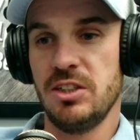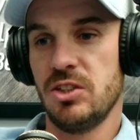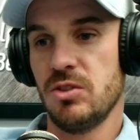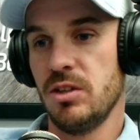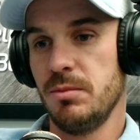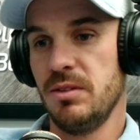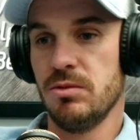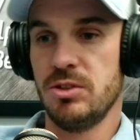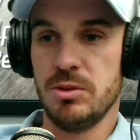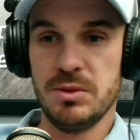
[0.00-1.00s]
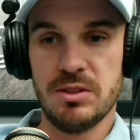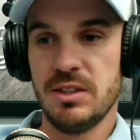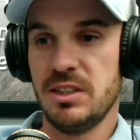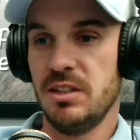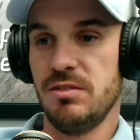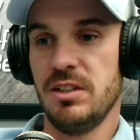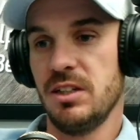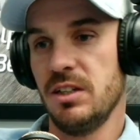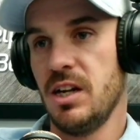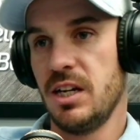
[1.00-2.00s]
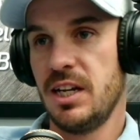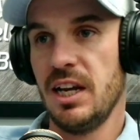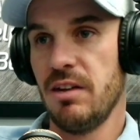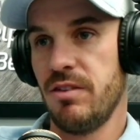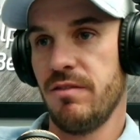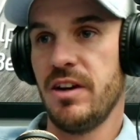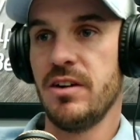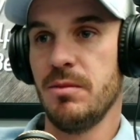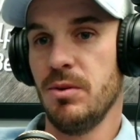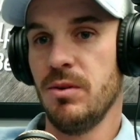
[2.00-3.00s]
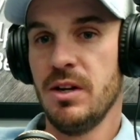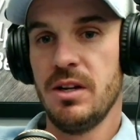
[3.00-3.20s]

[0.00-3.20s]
you're trying to be super scientific and kill every variable.